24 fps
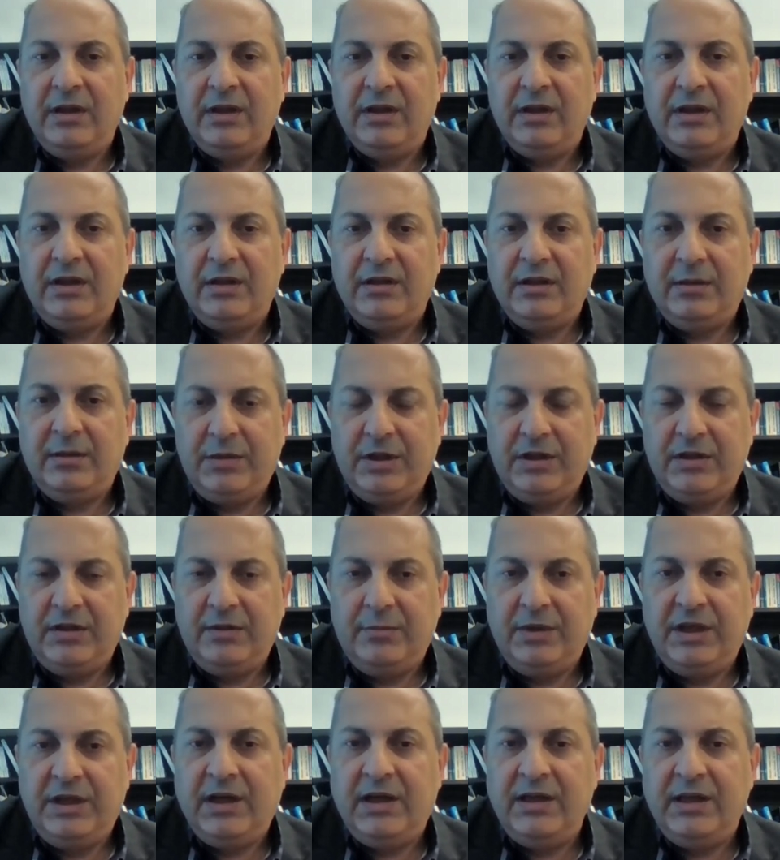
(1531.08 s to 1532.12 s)
the
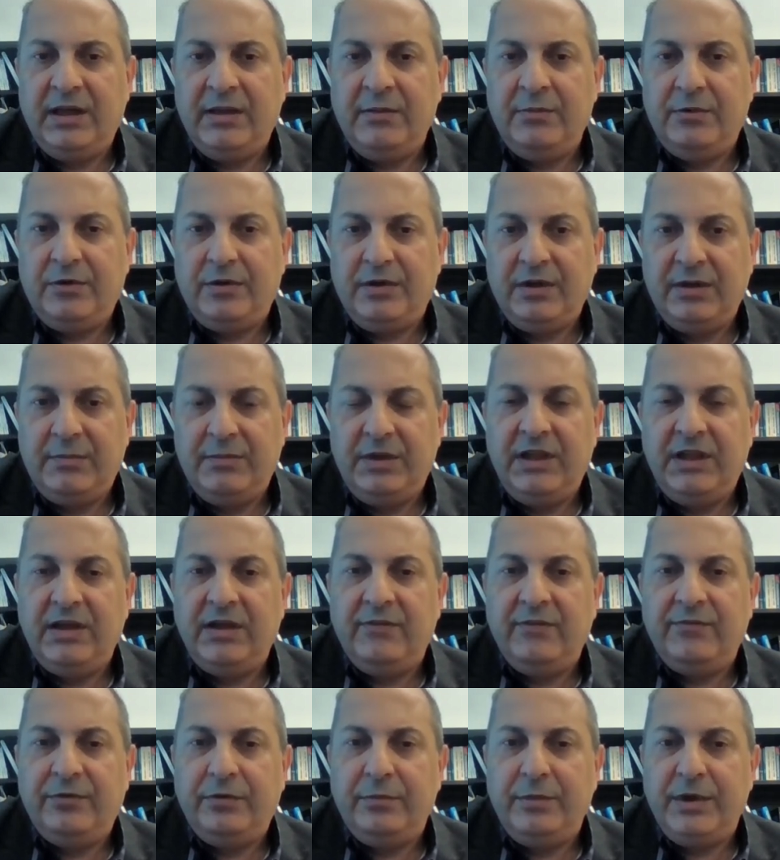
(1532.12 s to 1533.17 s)
BIM or the building
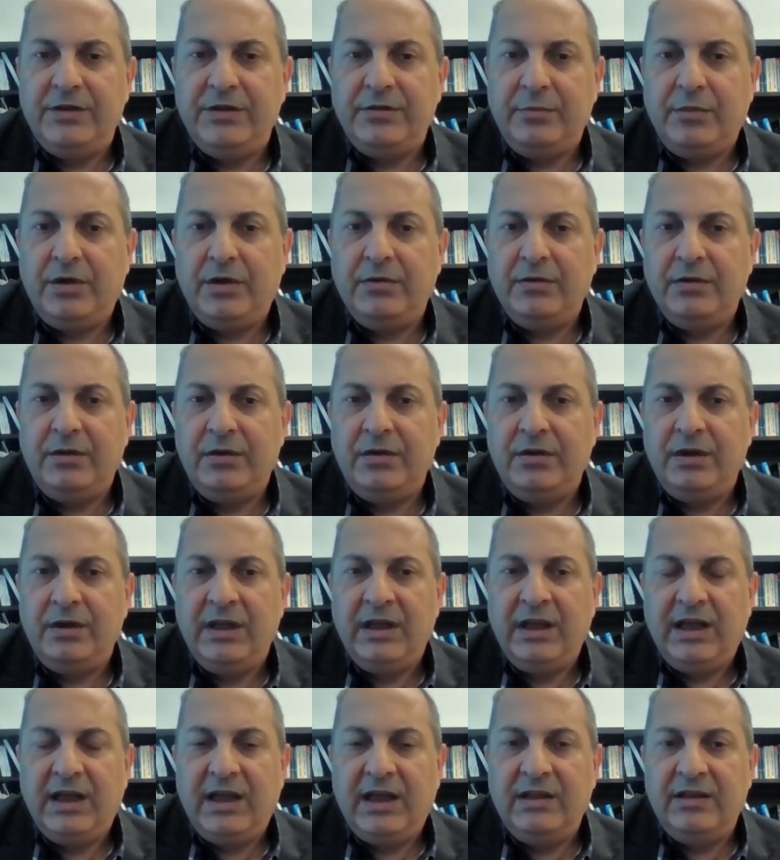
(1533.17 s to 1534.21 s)
information model
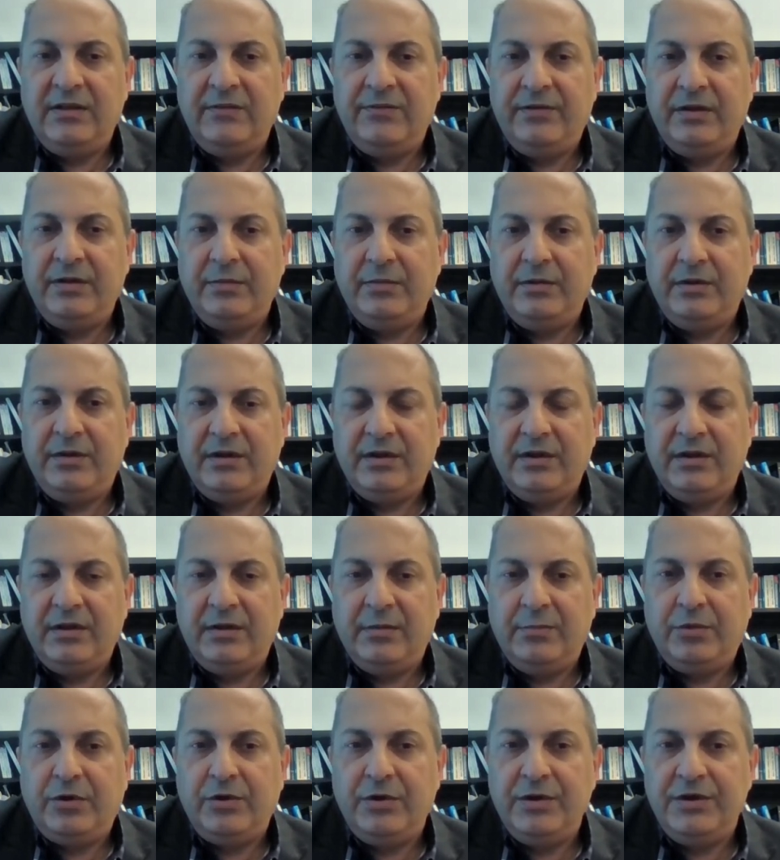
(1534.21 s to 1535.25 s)
at different
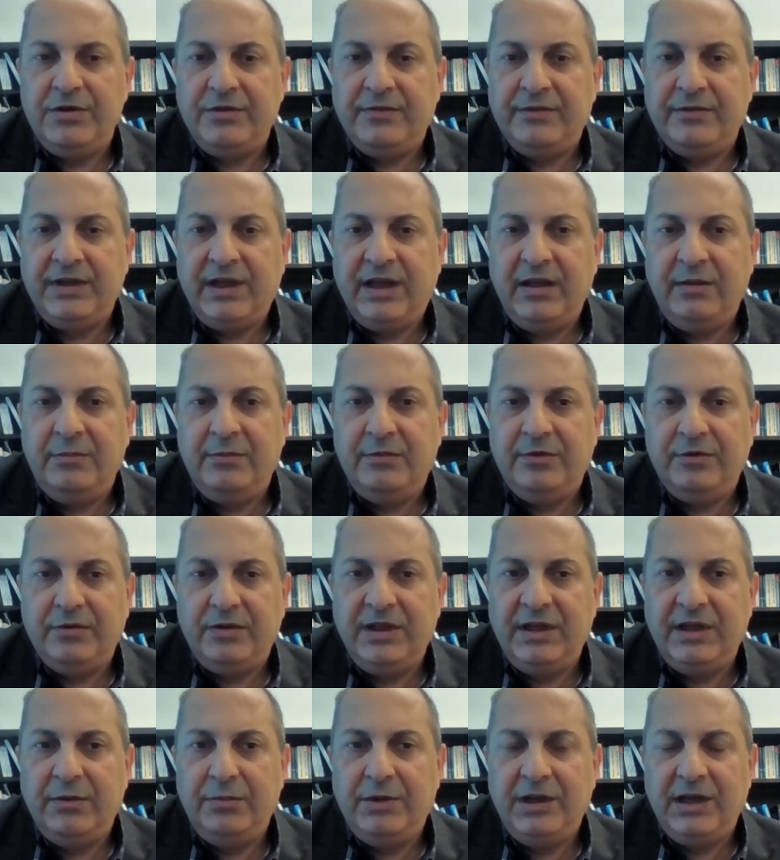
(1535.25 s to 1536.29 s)
points of time. So
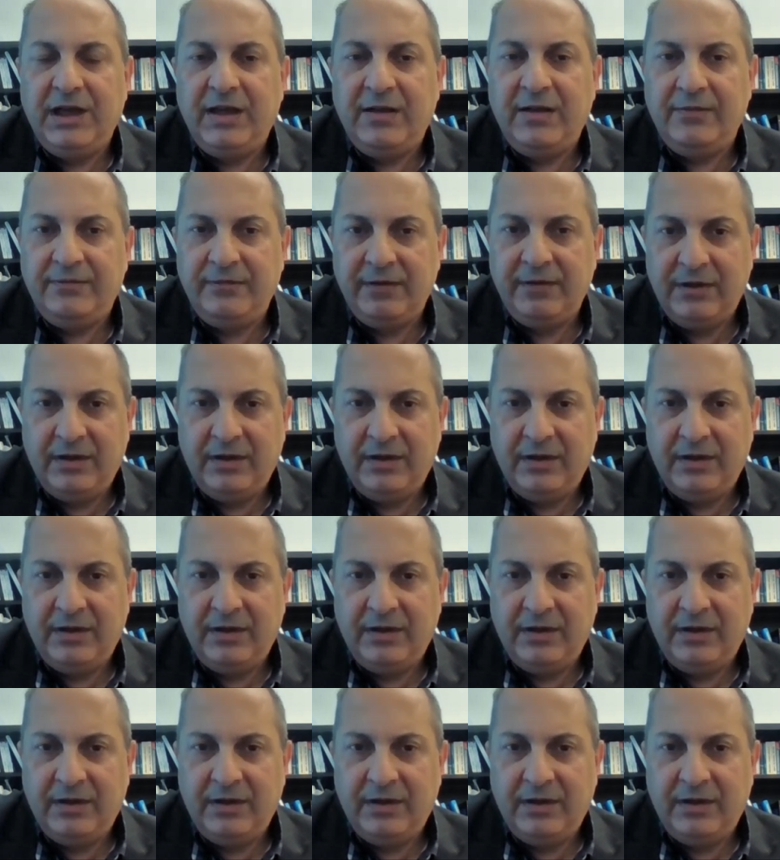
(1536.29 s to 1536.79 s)
here we have